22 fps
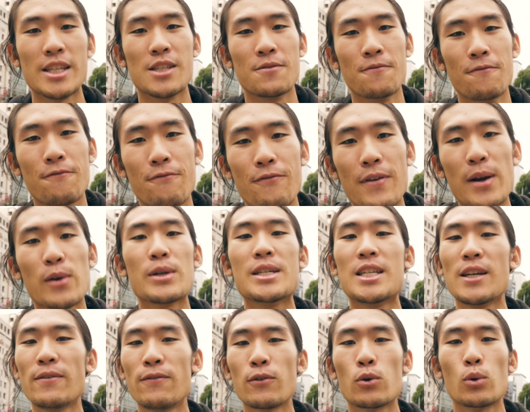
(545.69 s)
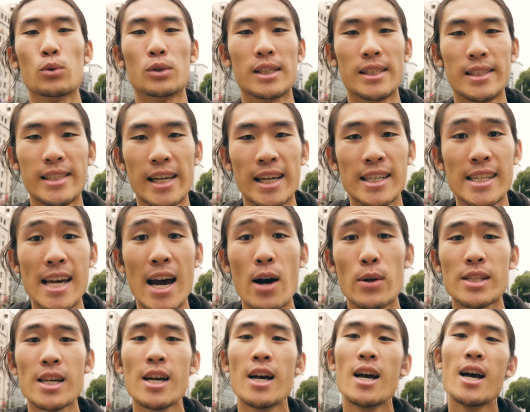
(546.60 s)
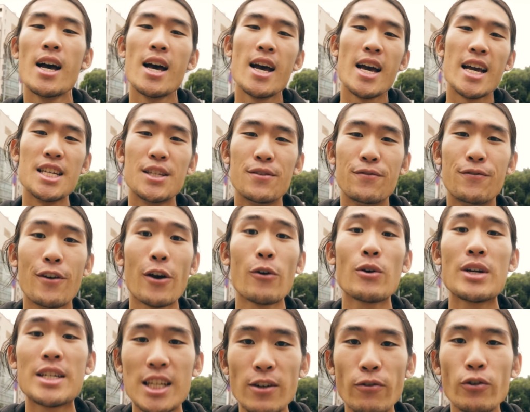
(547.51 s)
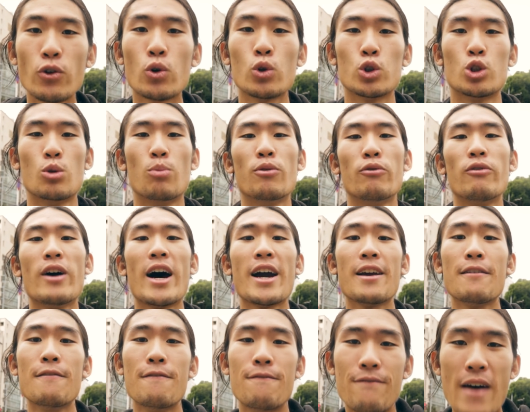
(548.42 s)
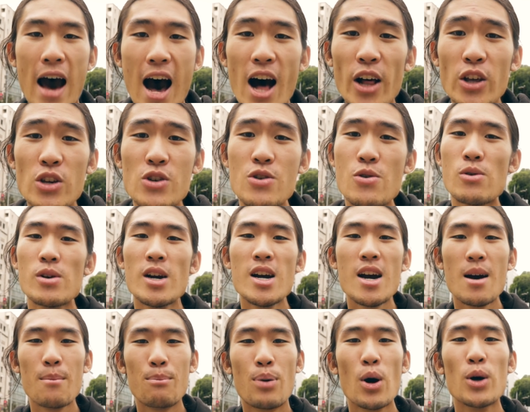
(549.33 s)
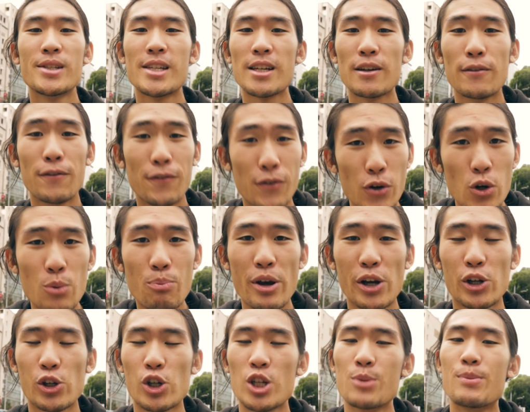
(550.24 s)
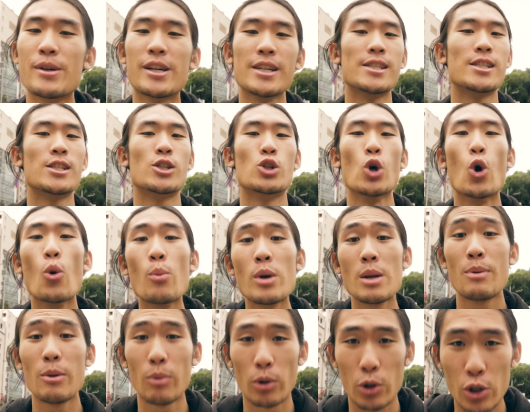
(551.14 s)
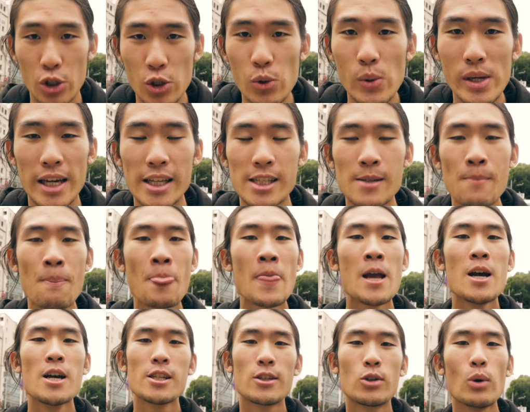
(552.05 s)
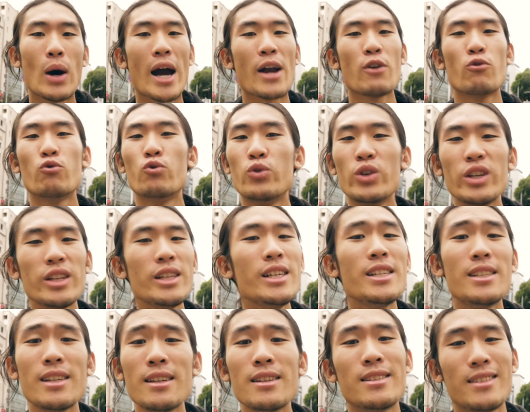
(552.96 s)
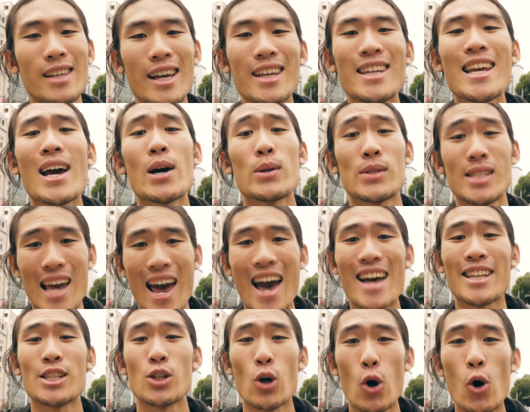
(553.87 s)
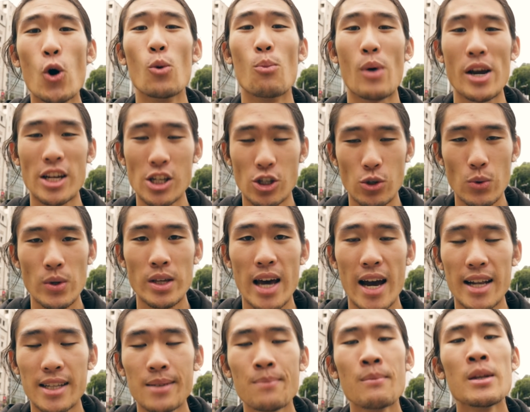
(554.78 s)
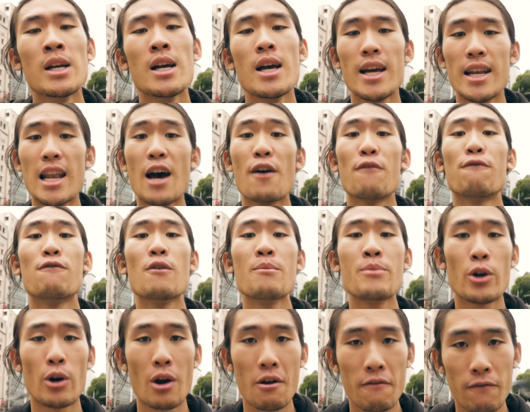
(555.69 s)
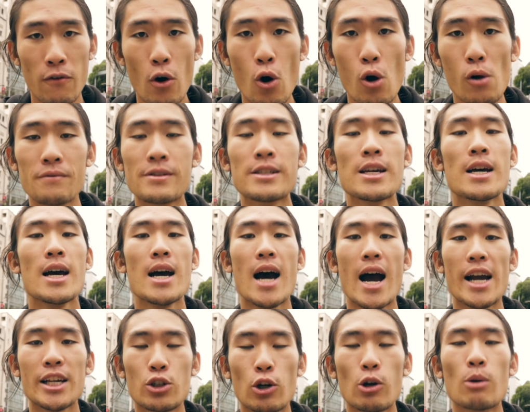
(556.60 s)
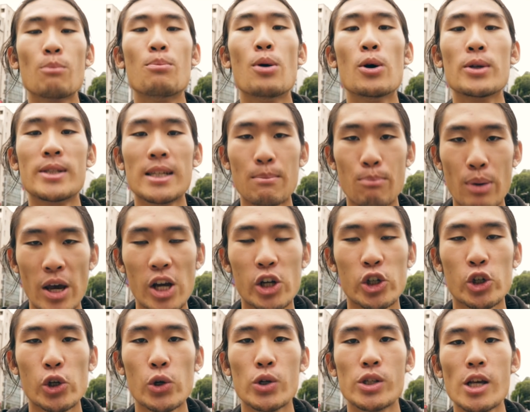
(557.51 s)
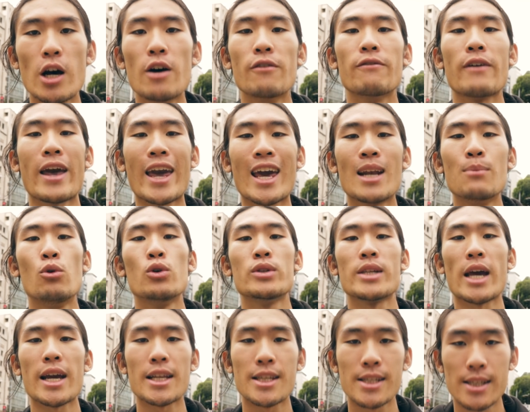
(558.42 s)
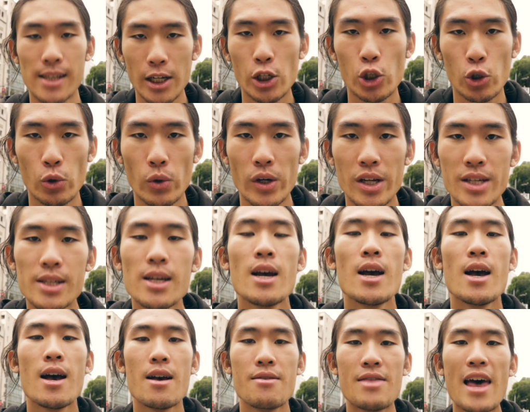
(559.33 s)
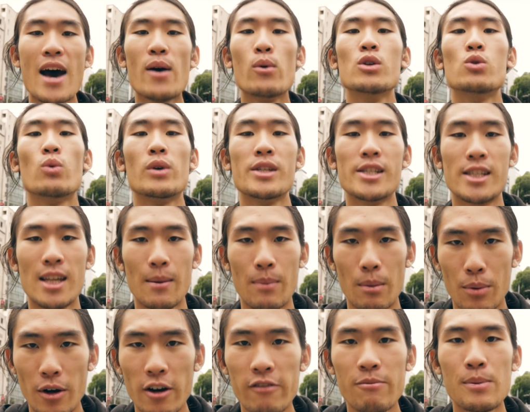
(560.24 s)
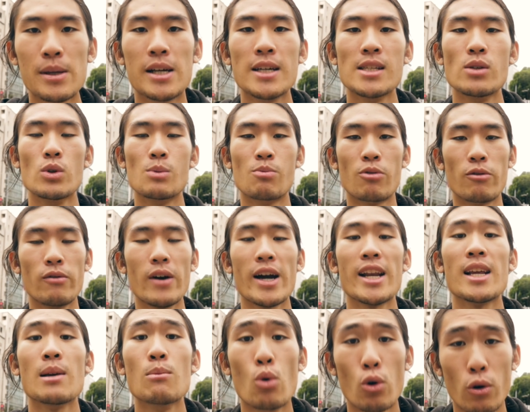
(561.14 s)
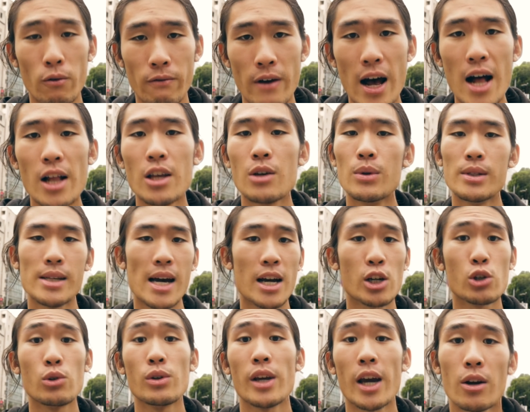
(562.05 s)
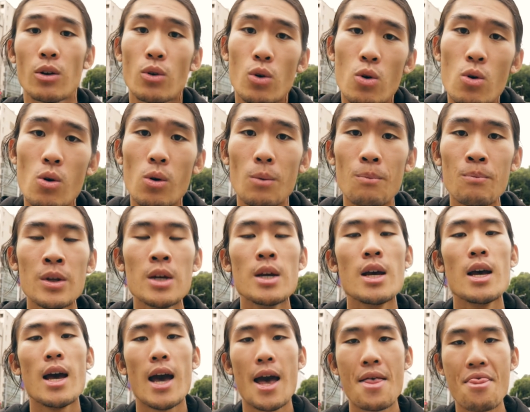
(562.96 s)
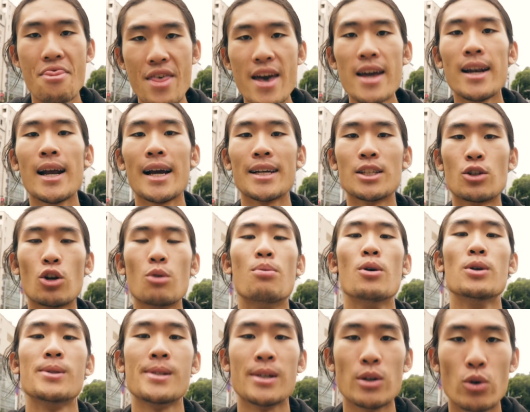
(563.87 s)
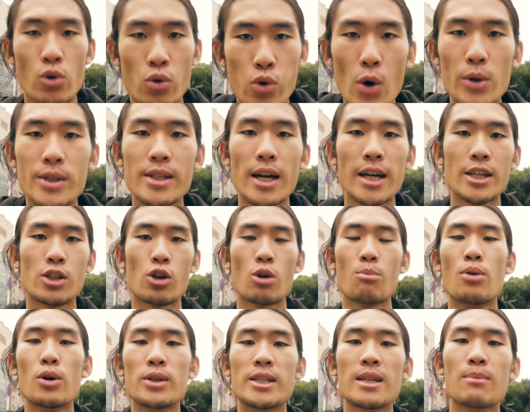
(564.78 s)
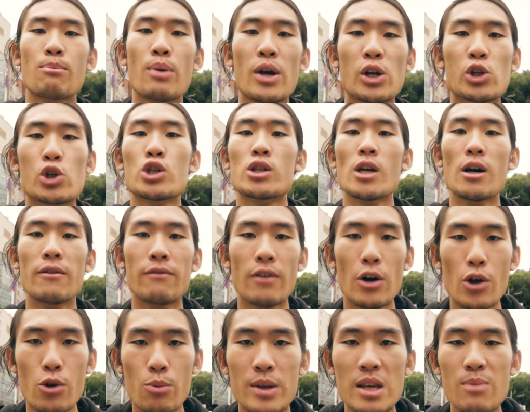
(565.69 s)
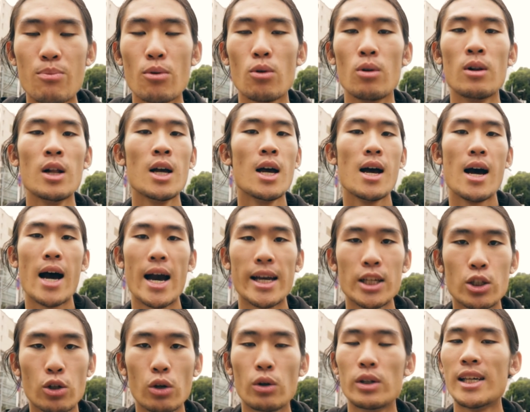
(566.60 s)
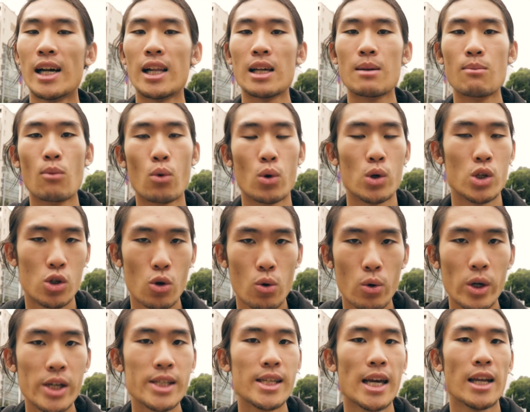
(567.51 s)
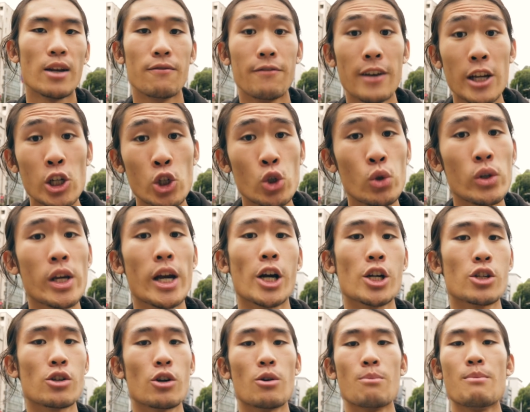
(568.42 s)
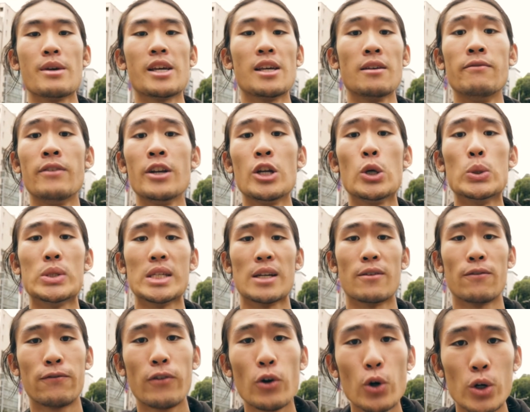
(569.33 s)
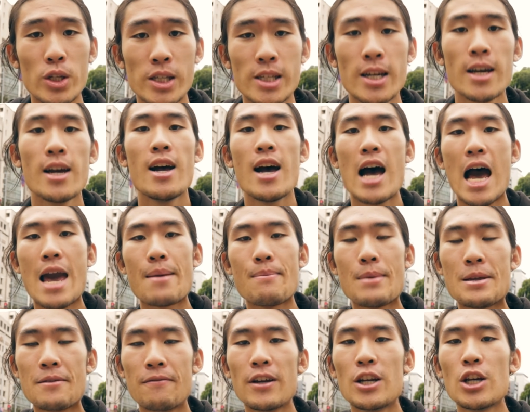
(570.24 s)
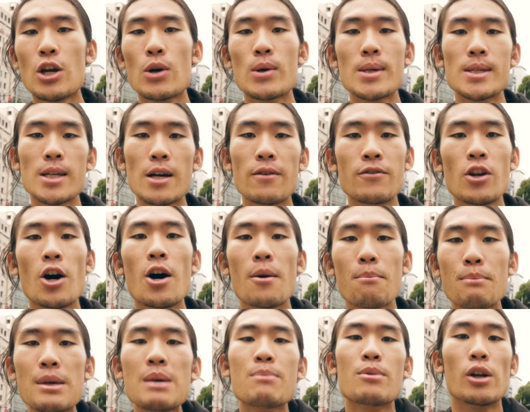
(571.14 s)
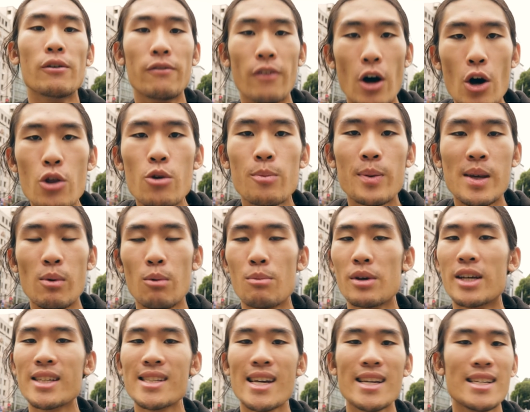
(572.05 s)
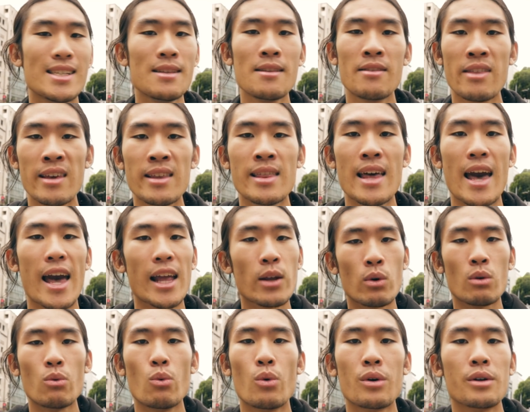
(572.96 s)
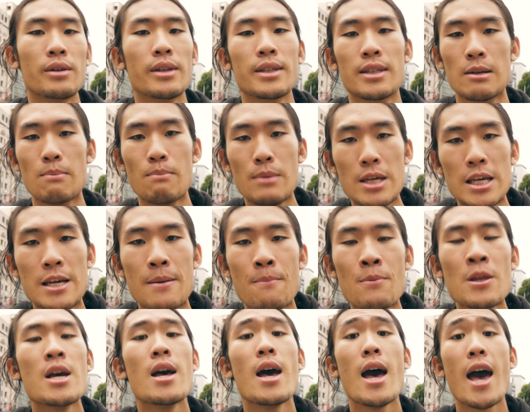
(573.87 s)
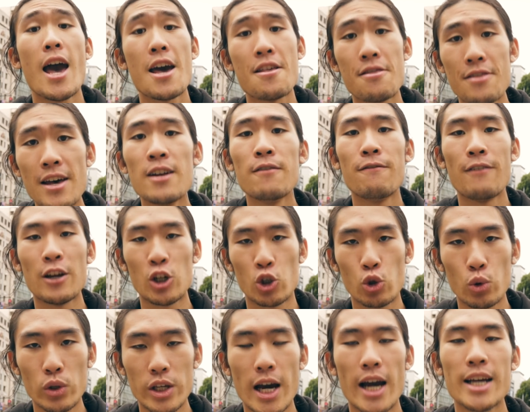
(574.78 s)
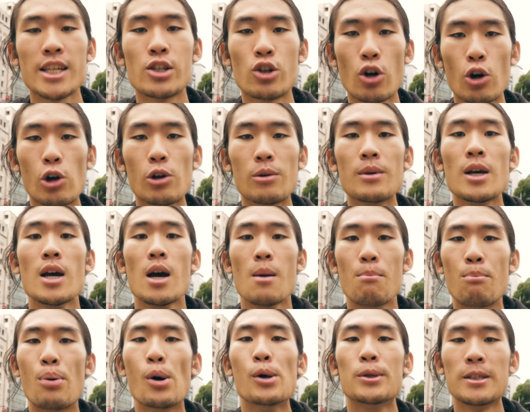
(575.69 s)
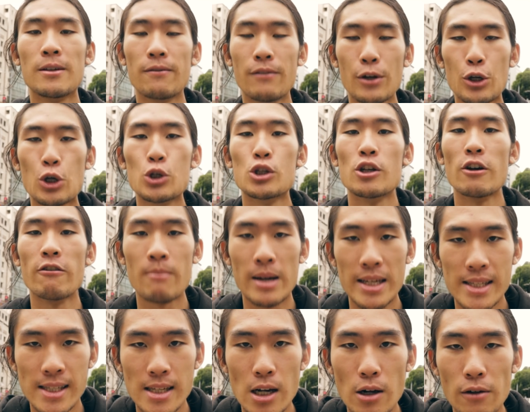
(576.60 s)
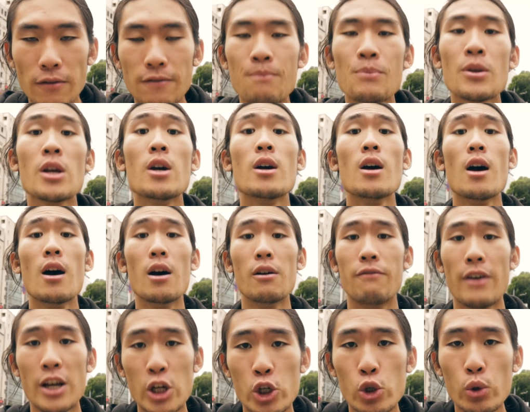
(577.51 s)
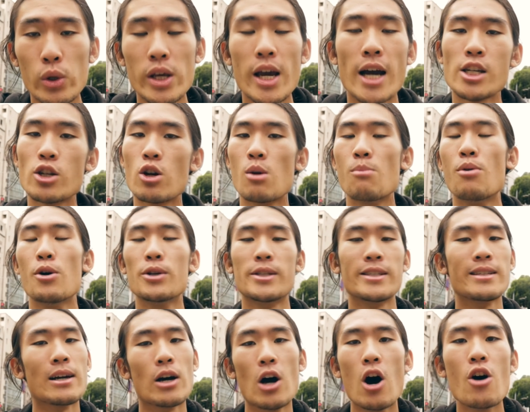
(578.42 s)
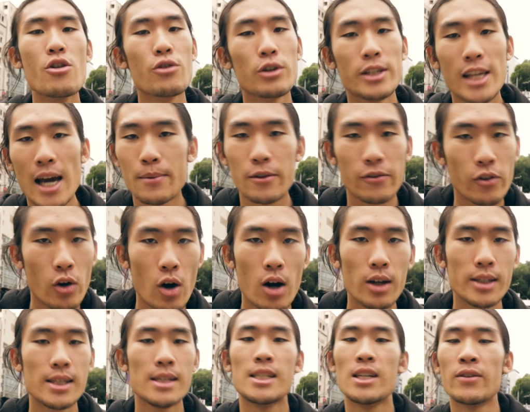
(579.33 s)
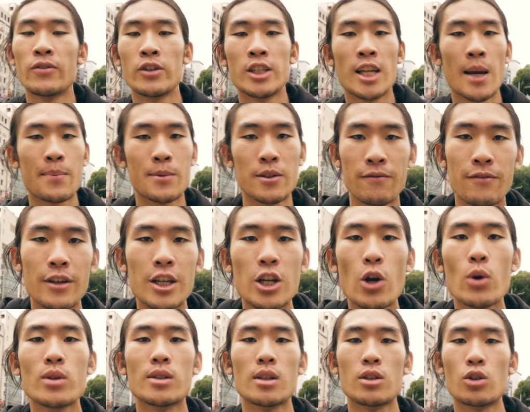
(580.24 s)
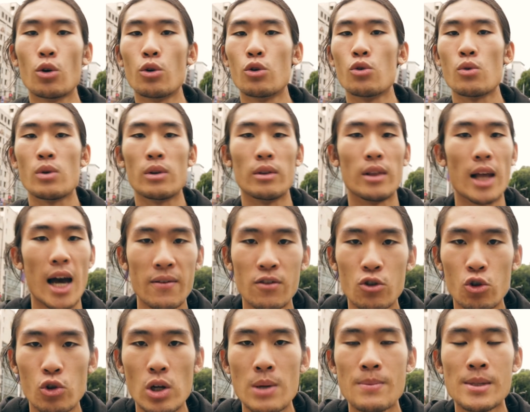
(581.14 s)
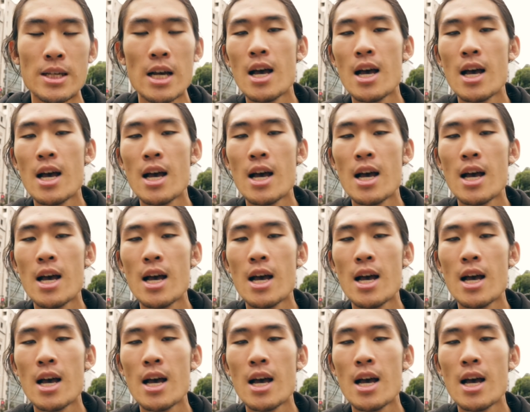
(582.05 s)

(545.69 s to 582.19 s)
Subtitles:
It's very difficult to stand out. It's very difficult to provide value posting food pictures because so many people are doing it. So I really didn't stand out at all by doing that. Now from there I evolved. I started posting pictures of animals at sanctuaries. That was one step above because it was providing more value. It was actually kind of cool. And then I started posting quotes, I started posting pictures of other people, I started telling more stories, and eventually I started making videos. At first, I made videos of not me, but of other people because I didn't think that anyone would want to listen to me. And then eventually I started posting videos of myself. Eventually I started posting other types of content, different types of videos. I started doing live streams.